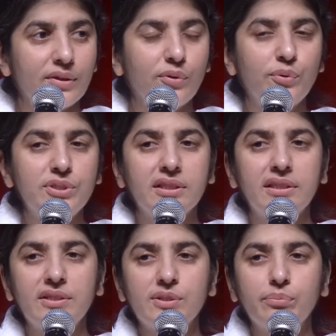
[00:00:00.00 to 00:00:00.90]
Who till
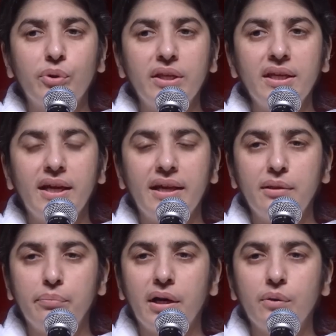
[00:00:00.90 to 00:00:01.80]
this morning had
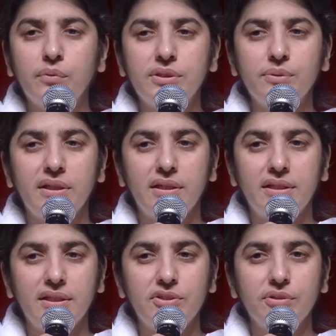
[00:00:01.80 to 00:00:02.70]
the power to
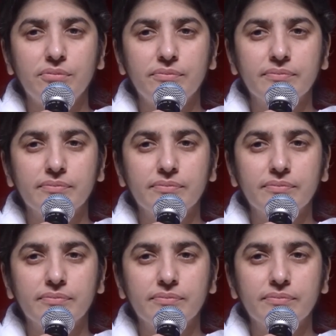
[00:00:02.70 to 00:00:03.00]
irritate you?